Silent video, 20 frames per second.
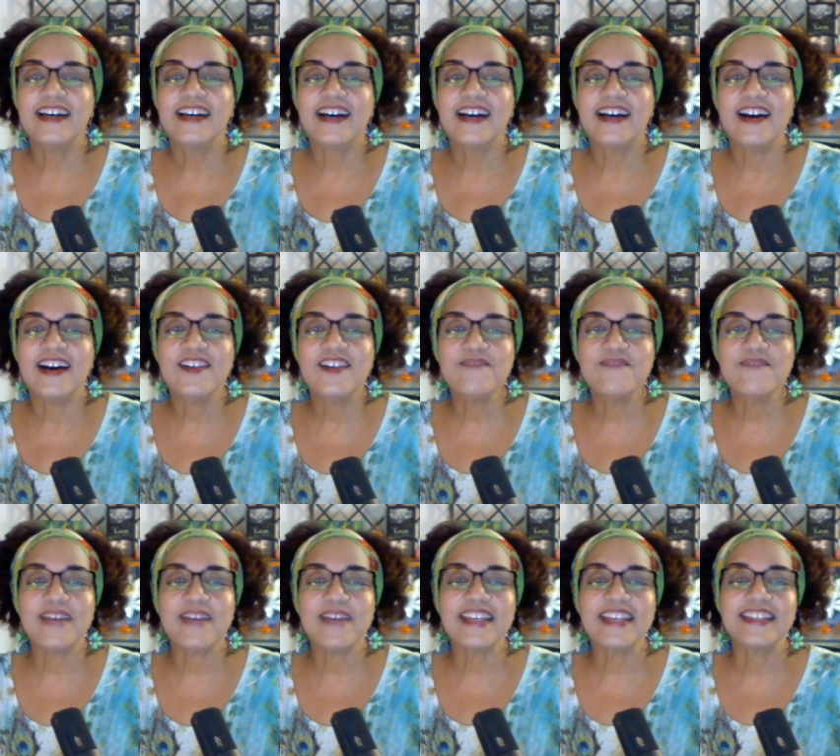Oh,
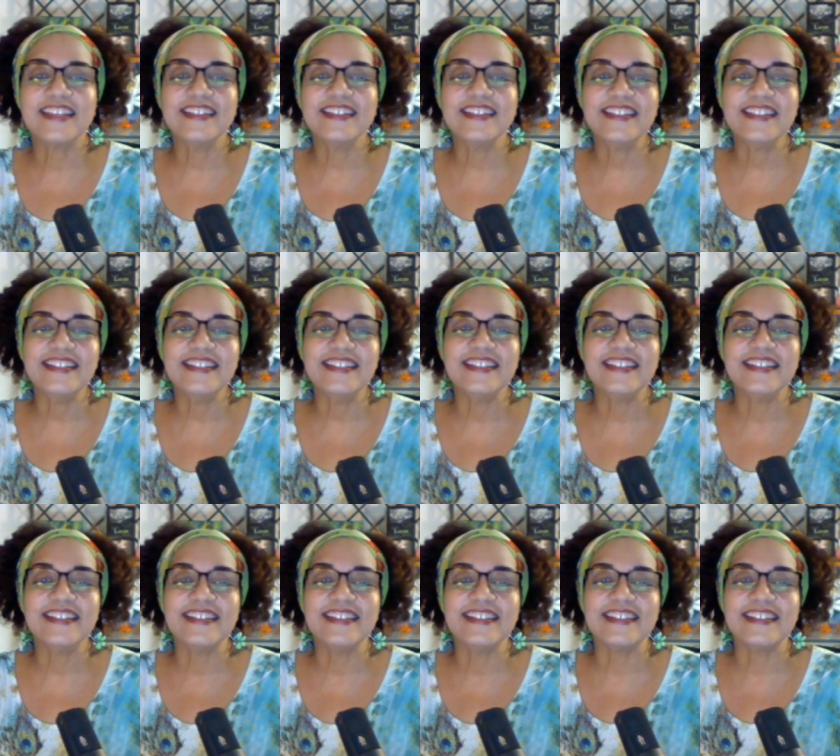my
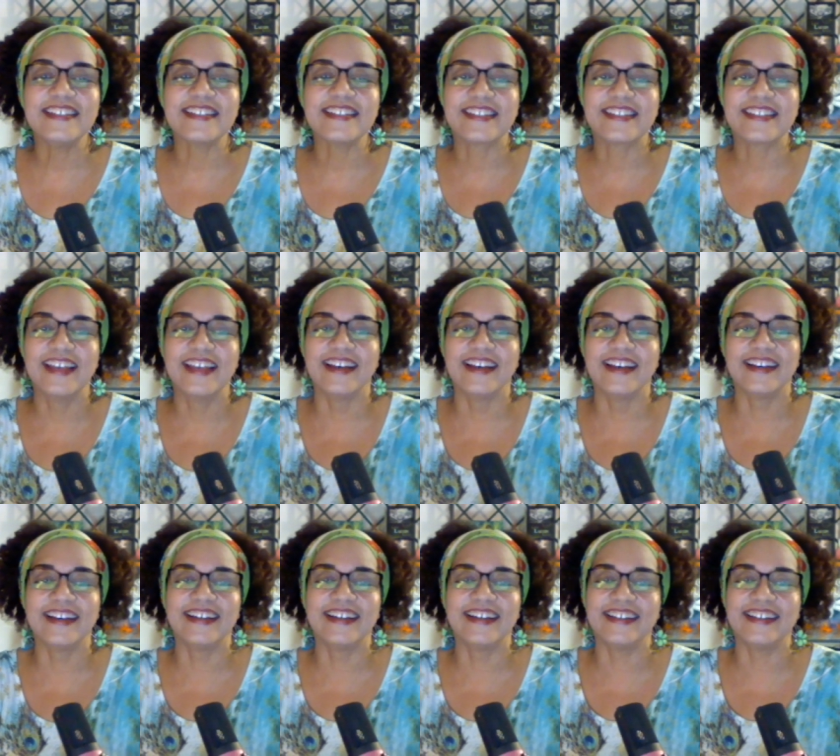goodness.
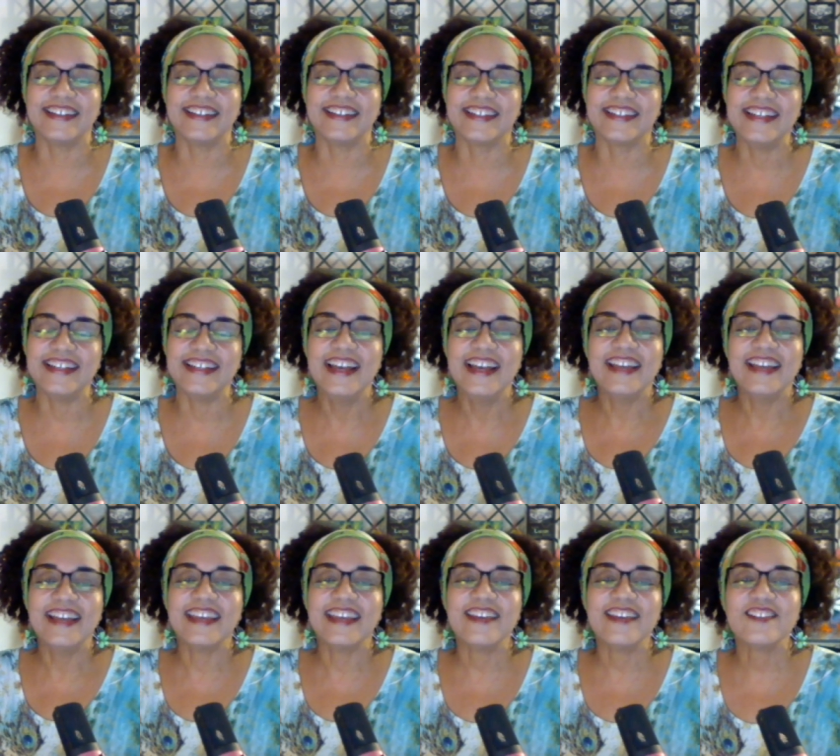
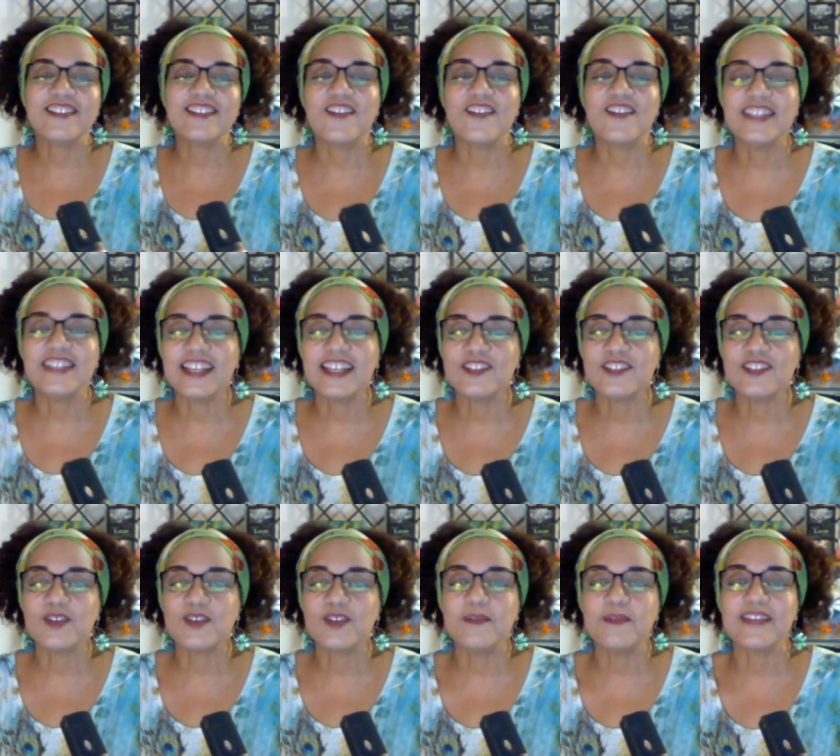Gail's always had
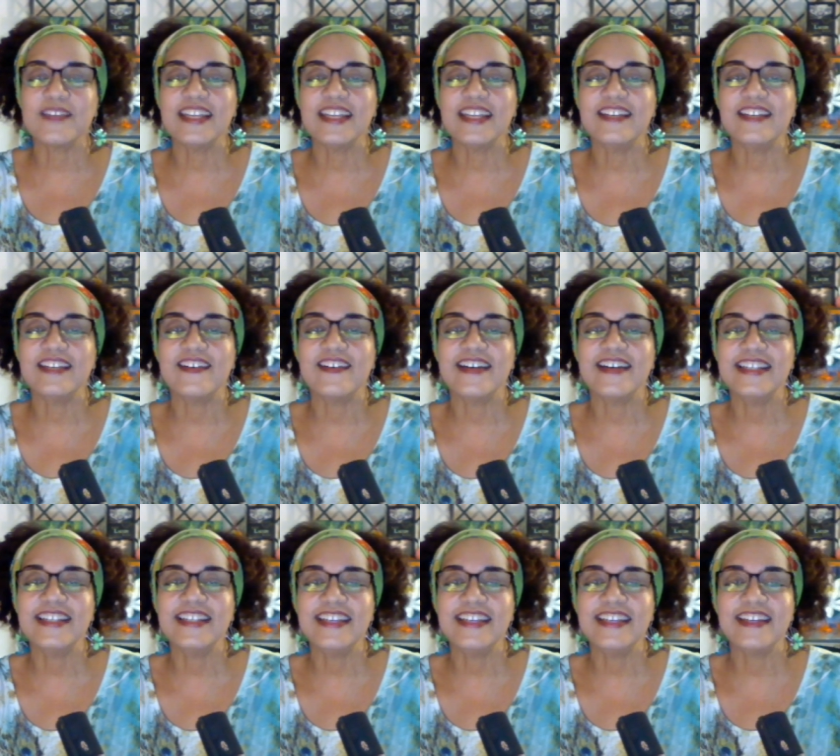trouble getting
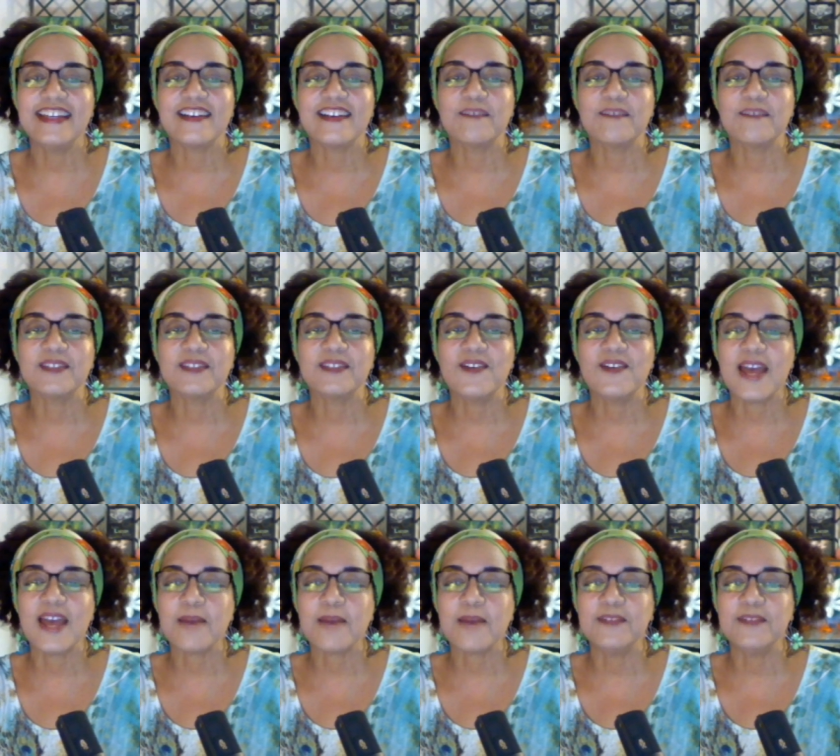on here. I'm so
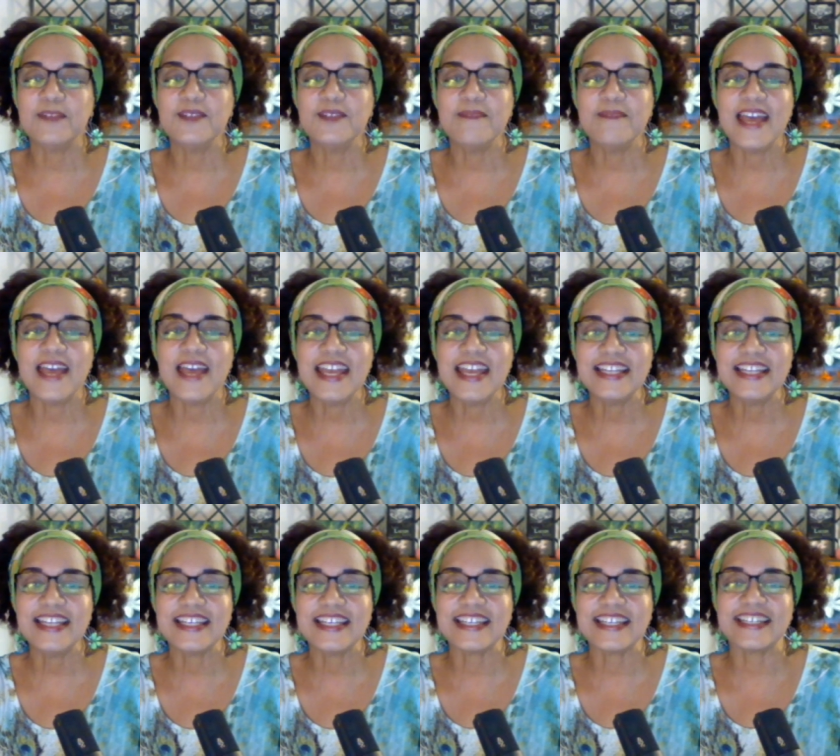happy you
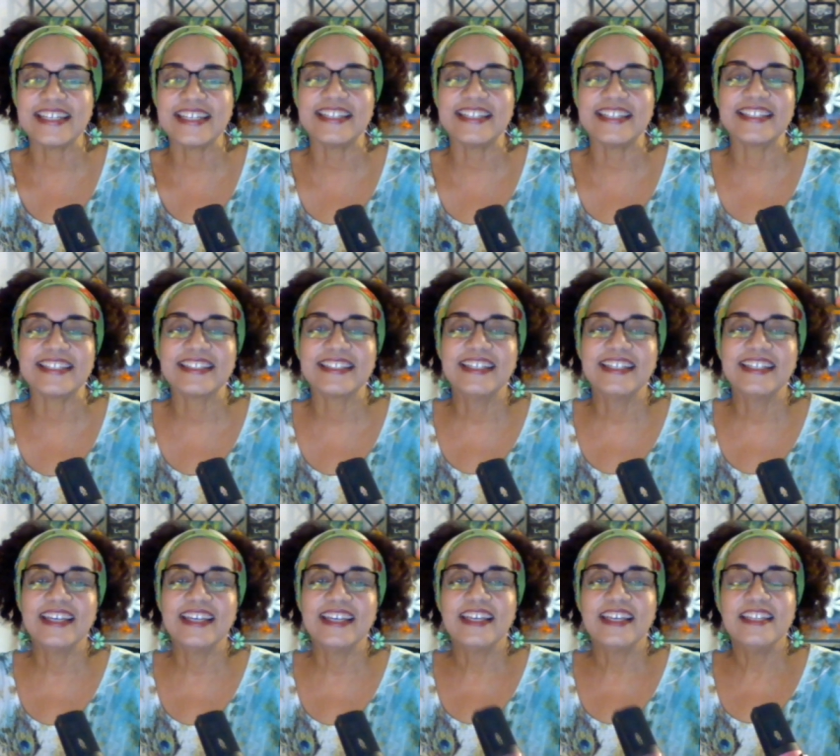made it.
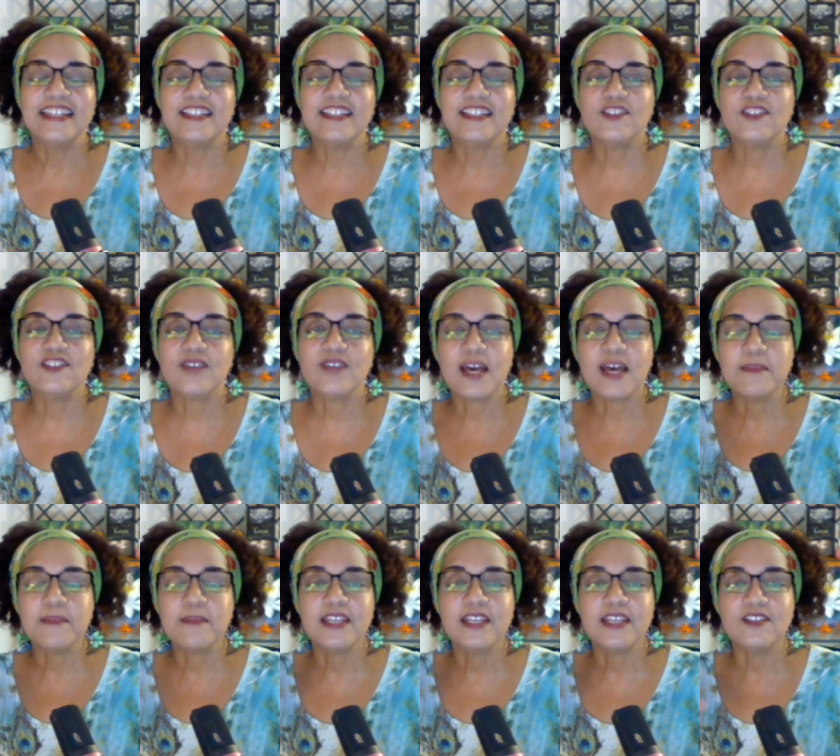Did you
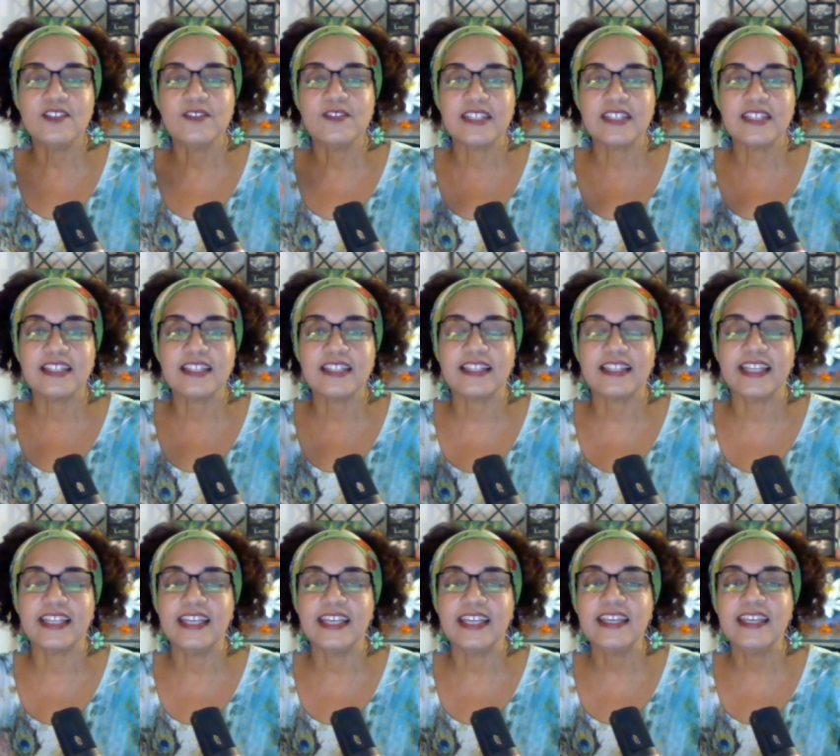come in using the
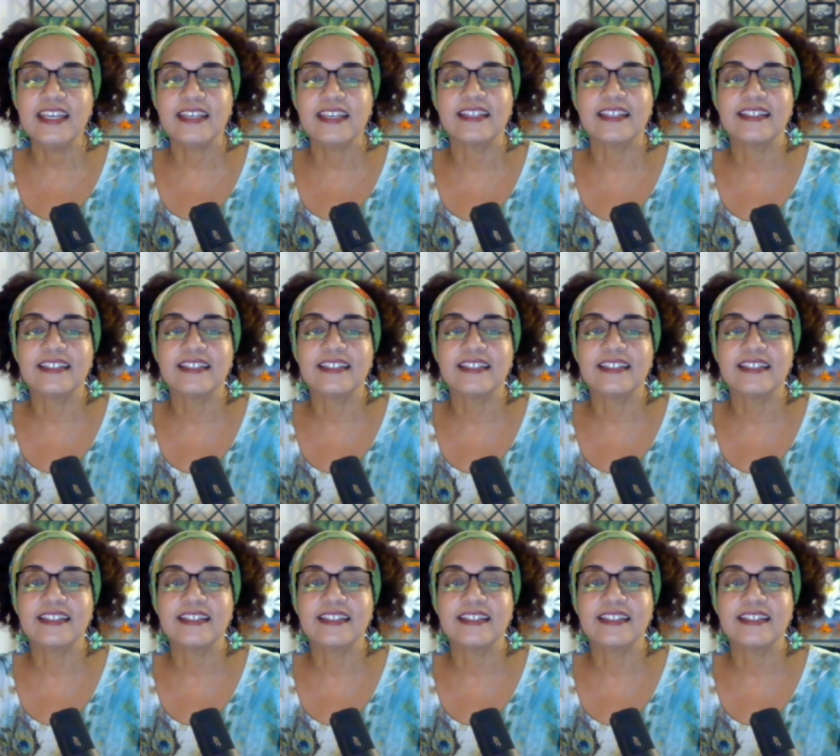link?